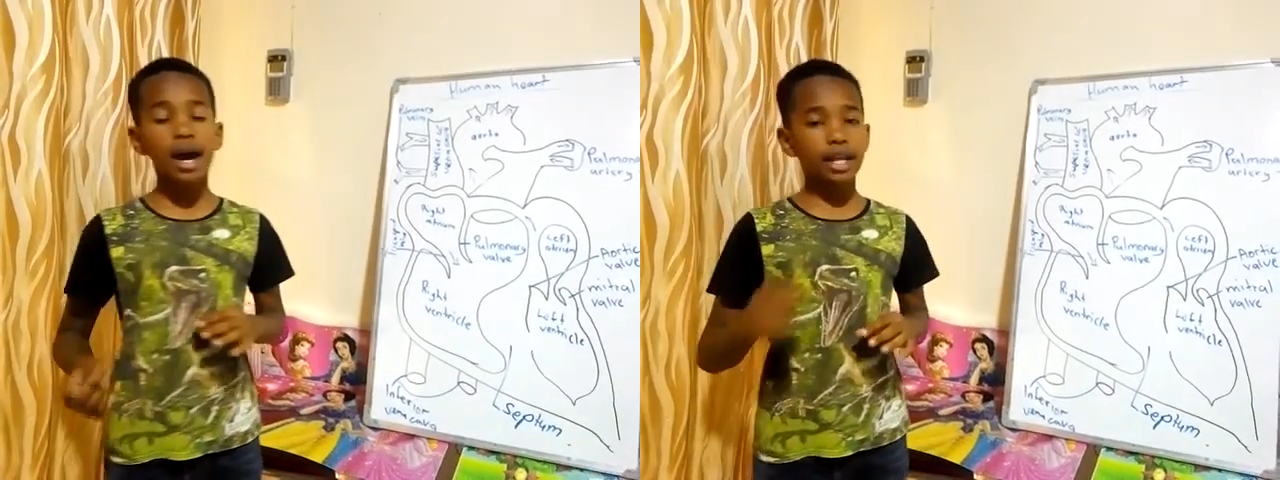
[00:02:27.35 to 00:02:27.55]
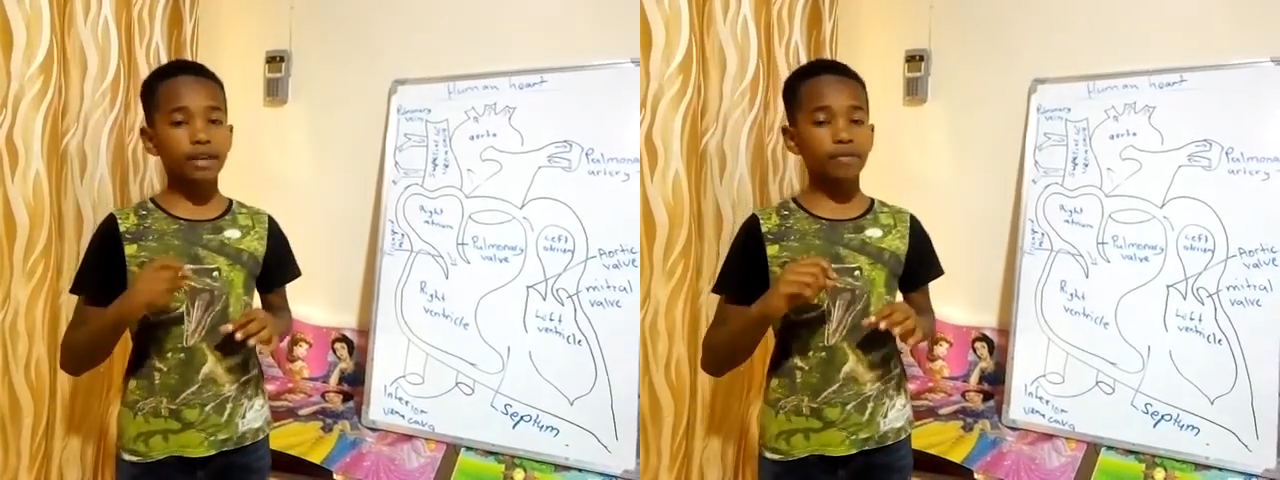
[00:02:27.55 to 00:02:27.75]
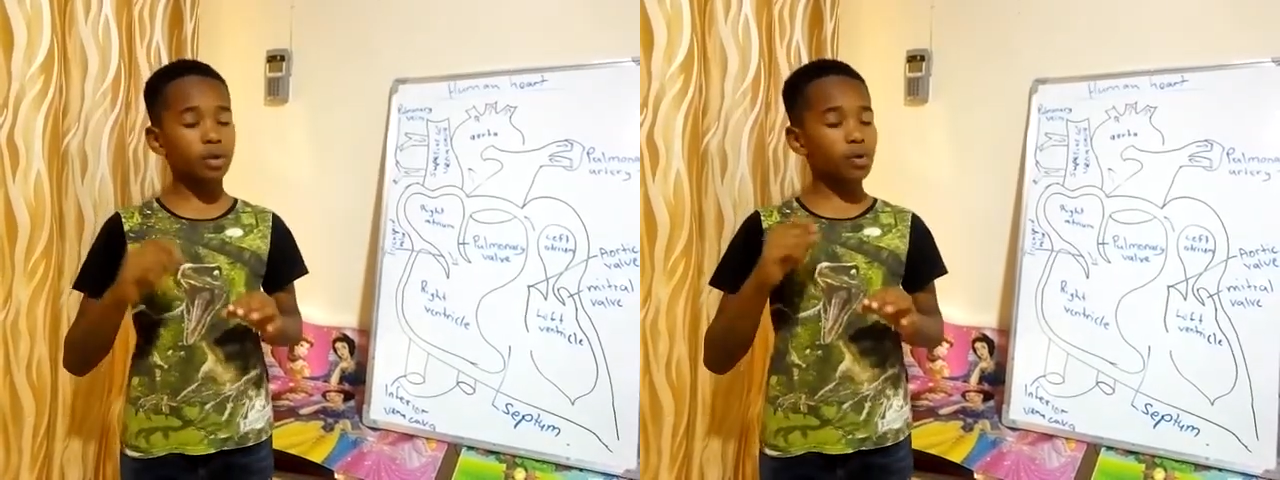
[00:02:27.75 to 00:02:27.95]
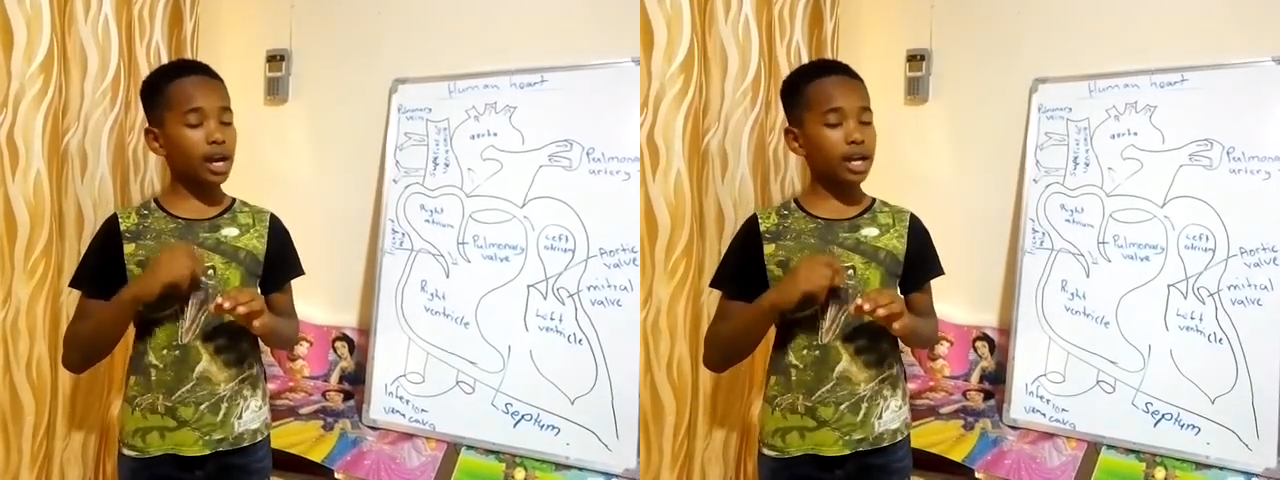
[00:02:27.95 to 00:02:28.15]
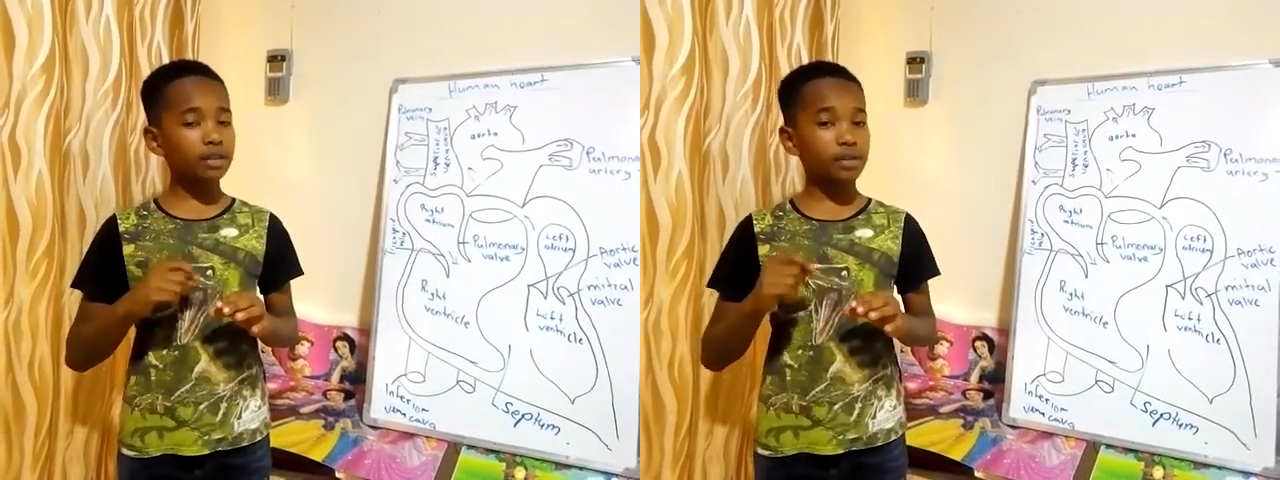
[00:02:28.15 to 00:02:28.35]
and if the
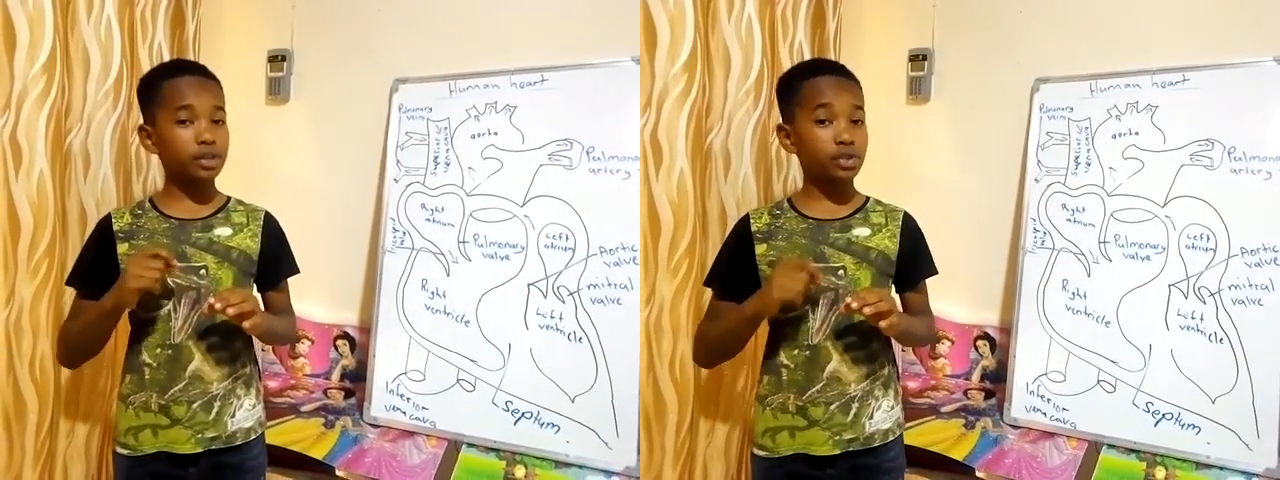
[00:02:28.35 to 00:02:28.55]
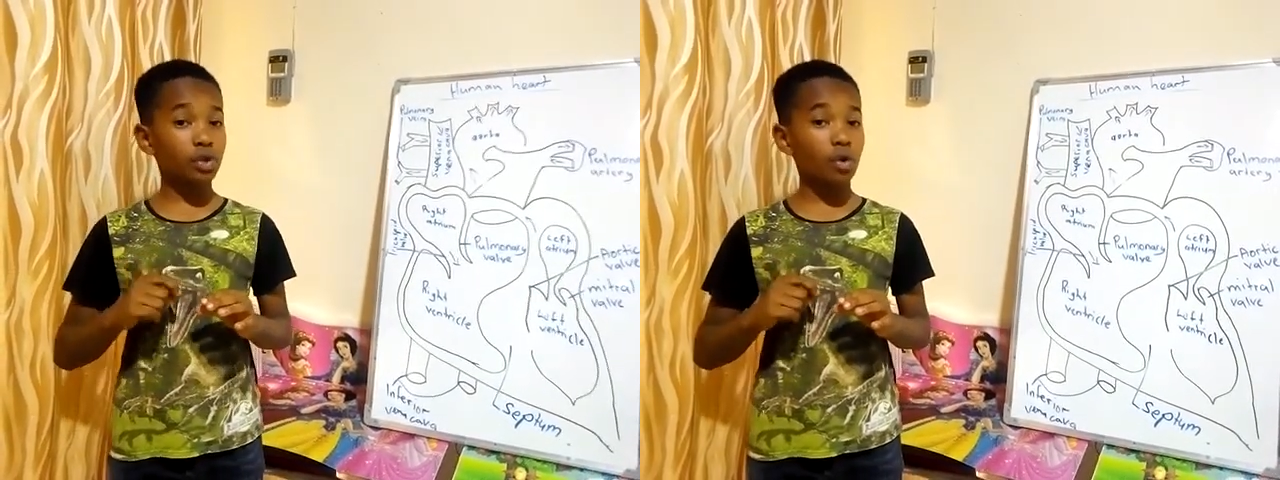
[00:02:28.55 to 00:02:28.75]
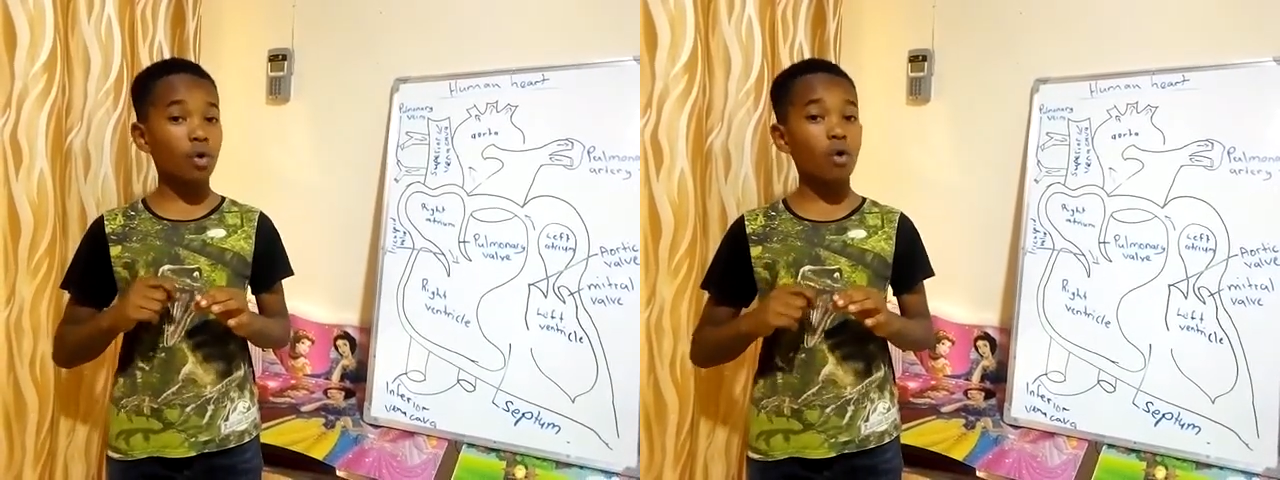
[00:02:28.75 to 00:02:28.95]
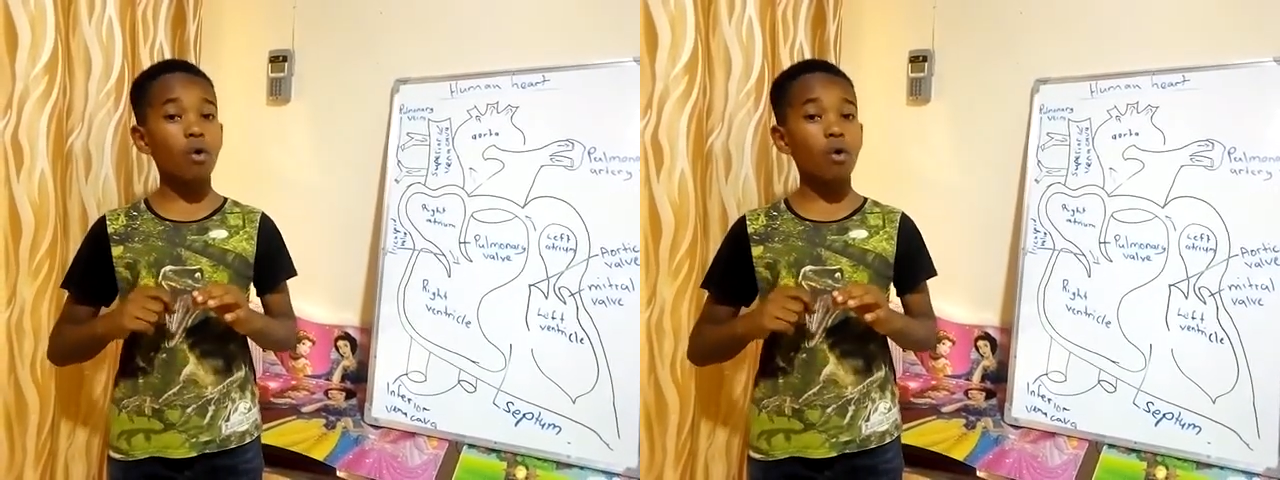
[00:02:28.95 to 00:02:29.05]
right ventricle